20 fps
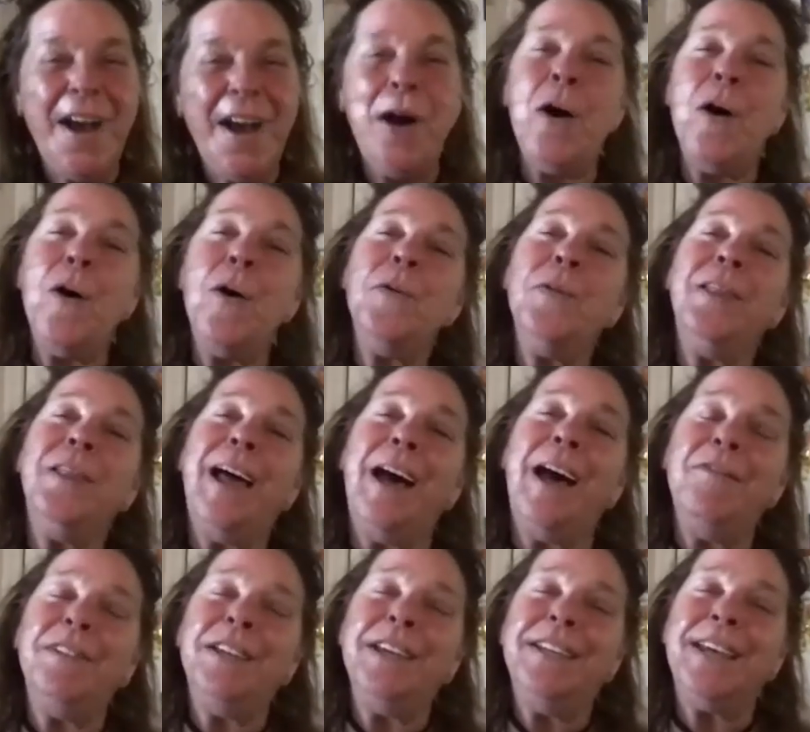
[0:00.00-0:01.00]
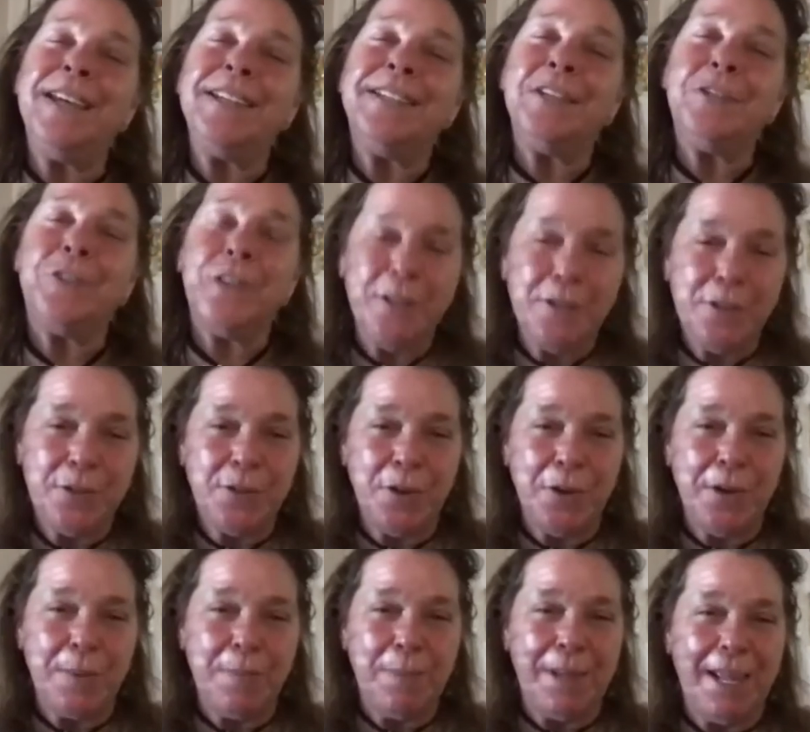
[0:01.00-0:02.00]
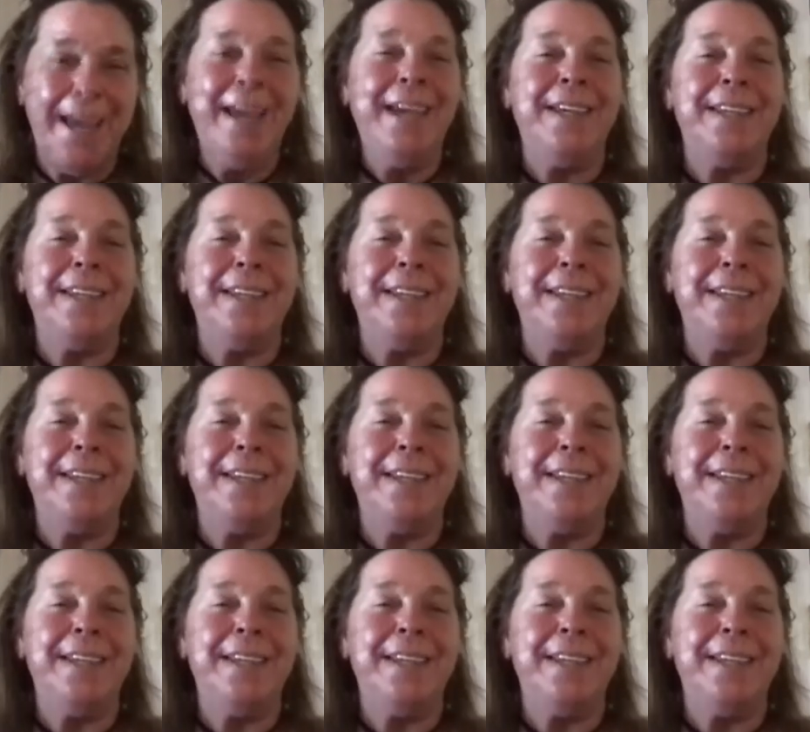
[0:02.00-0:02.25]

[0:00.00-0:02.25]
Oh, lovely. That's such a historic place.